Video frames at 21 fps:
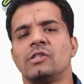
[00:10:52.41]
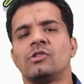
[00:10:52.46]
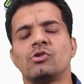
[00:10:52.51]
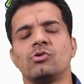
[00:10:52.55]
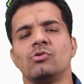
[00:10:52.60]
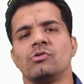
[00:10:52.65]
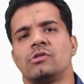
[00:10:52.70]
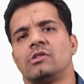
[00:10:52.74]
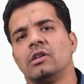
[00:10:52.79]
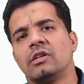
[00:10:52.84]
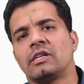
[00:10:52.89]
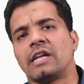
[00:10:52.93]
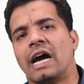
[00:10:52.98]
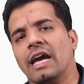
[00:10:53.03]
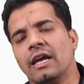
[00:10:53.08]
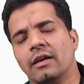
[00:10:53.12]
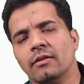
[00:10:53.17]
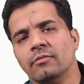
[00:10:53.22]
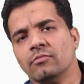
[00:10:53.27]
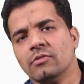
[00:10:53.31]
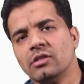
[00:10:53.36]
much total
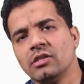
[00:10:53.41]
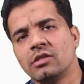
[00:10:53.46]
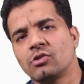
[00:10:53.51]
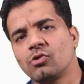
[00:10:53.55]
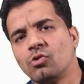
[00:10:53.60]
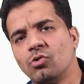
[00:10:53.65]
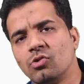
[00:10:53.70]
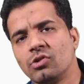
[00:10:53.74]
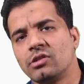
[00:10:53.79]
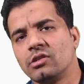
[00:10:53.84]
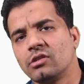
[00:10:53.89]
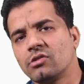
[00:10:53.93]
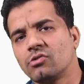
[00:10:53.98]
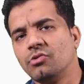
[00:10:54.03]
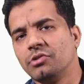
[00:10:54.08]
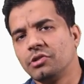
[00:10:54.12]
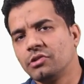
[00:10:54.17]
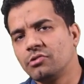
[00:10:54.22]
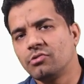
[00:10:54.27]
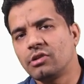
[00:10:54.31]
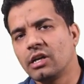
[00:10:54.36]
time this course is
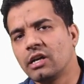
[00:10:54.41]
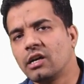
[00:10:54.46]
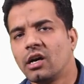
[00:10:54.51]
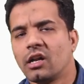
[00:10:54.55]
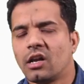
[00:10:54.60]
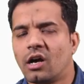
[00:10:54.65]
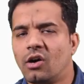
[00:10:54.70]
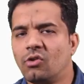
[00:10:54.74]
going to take?